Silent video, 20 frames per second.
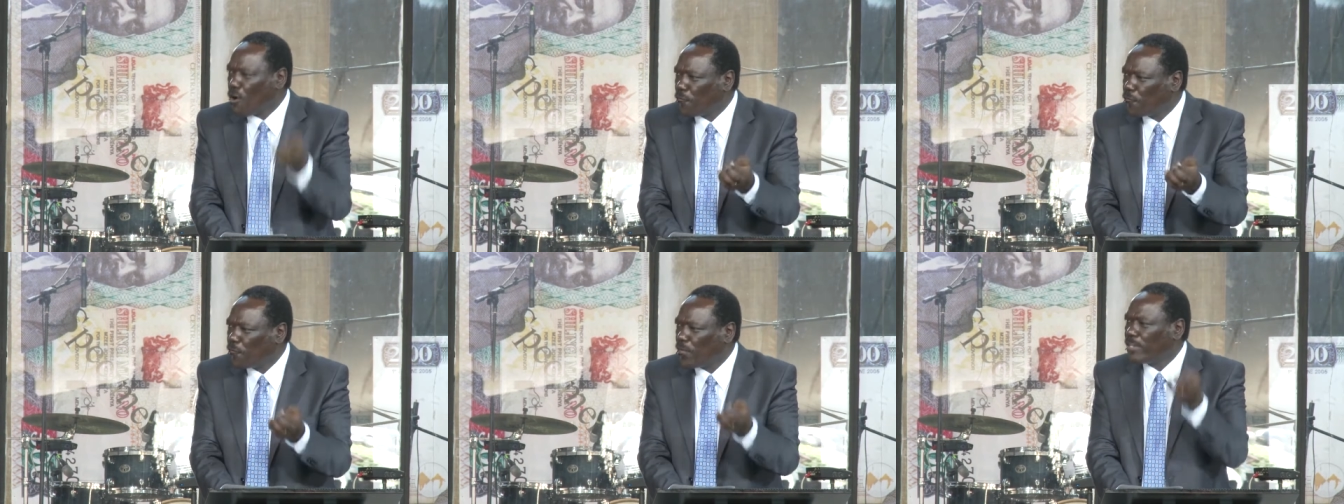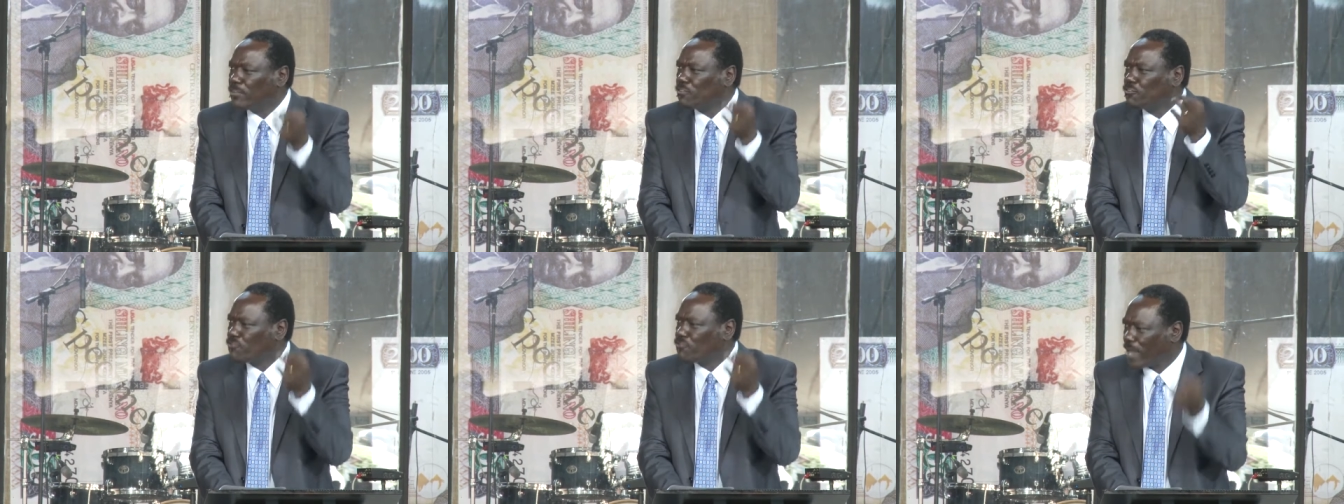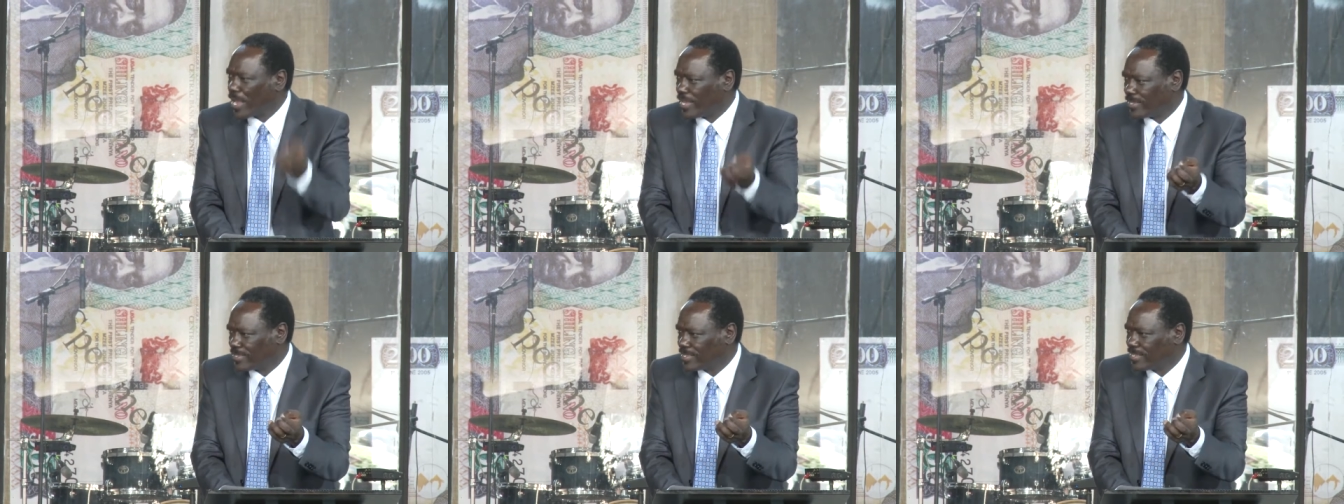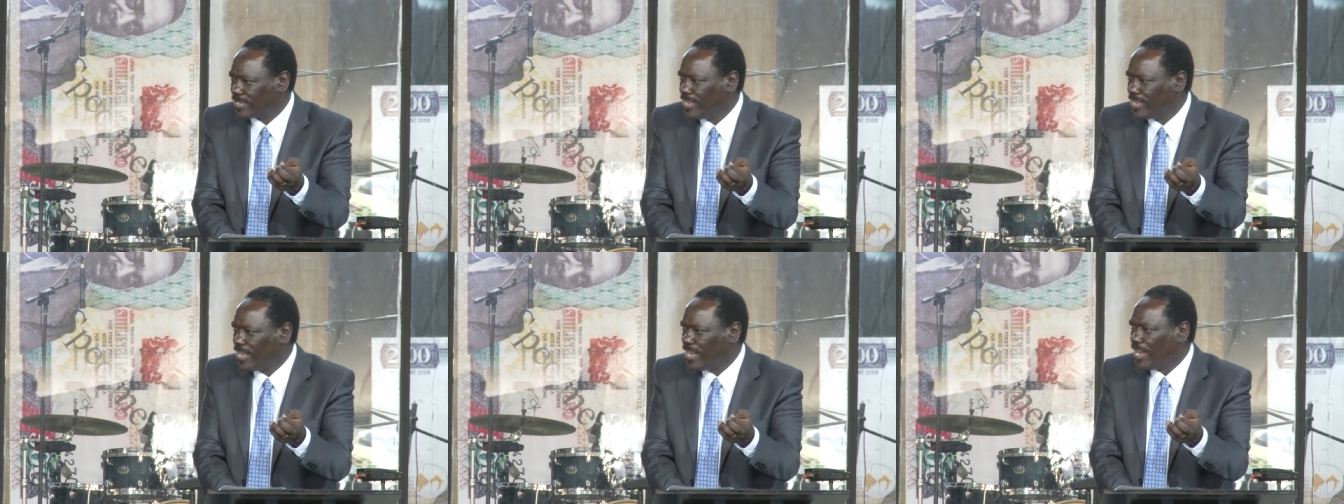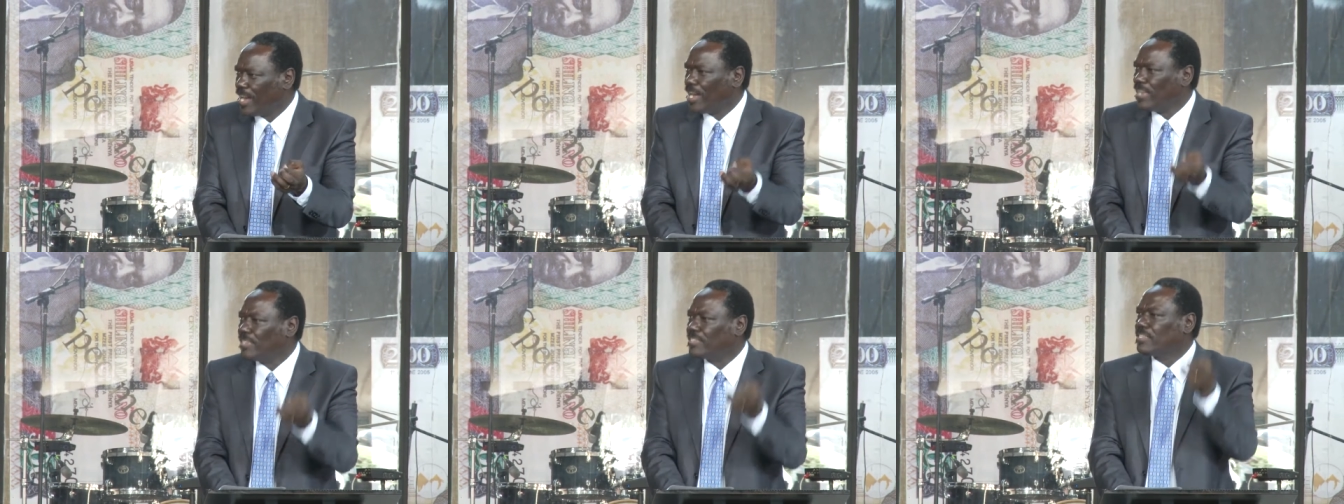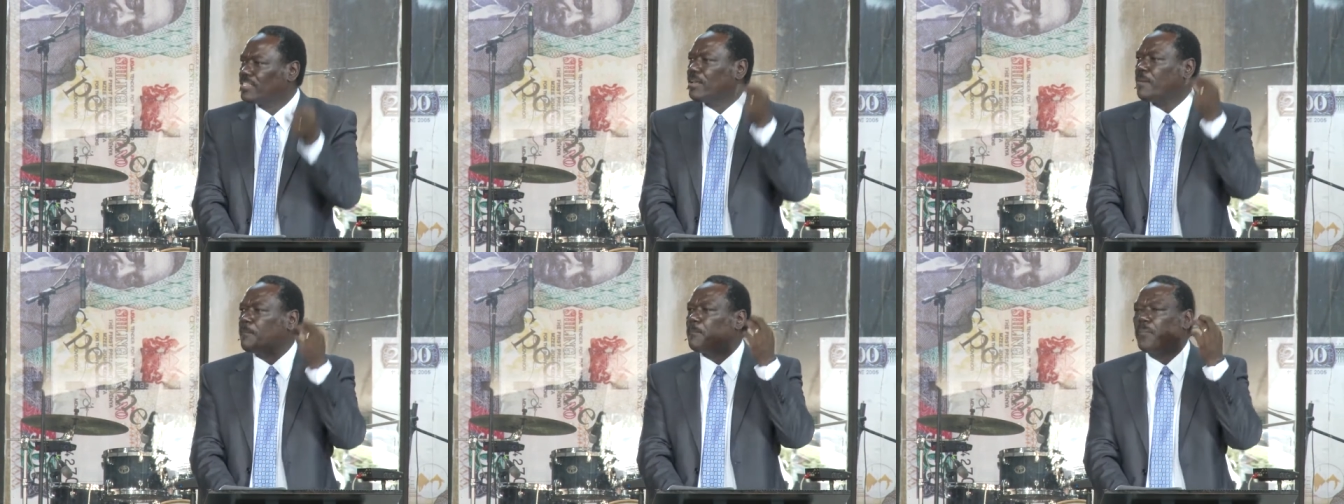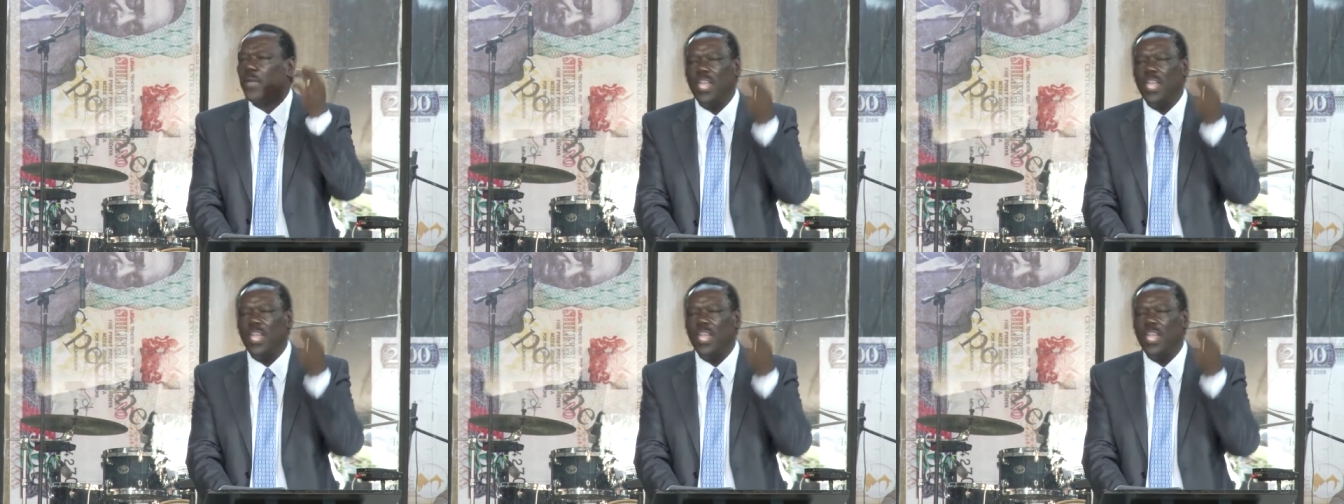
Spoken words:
often dressed as